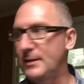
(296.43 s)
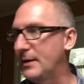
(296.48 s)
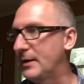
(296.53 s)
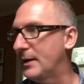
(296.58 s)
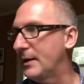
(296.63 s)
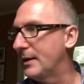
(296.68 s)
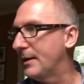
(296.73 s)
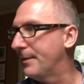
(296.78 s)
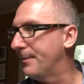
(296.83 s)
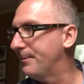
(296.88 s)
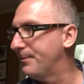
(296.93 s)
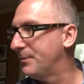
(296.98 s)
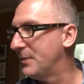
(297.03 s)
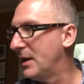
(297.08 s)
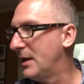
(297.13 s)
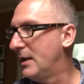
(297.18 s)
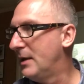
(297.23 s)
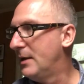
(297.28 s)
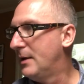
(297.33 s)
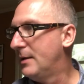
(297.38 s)

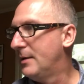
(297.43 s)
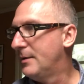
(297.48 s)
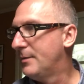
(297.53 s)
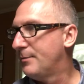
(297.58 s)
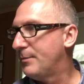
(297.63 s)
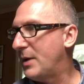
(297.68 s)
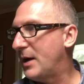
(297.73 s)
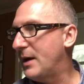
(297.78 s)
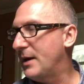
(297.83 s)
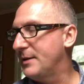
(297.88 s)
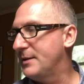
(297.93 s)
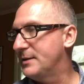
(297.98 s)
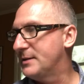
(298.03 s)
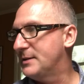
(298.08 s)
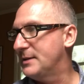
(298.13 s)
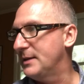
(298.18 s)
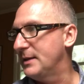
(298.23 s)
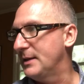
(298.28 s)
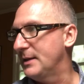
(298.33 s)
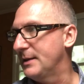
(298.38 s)
By the
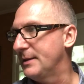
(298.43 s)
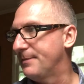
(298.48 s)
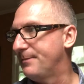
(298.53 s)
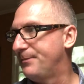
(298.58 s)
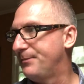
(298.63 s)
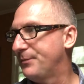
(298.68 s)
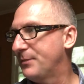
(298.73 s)
sea.